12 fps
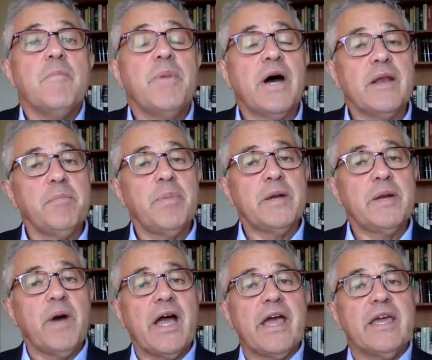but
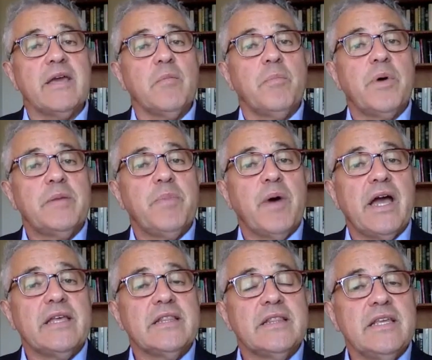by
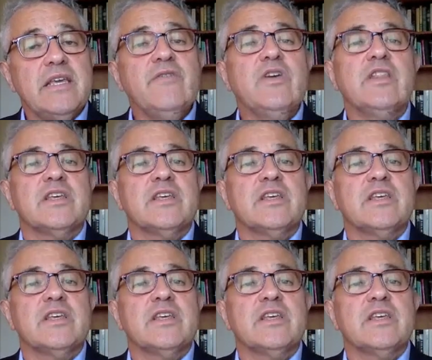leaving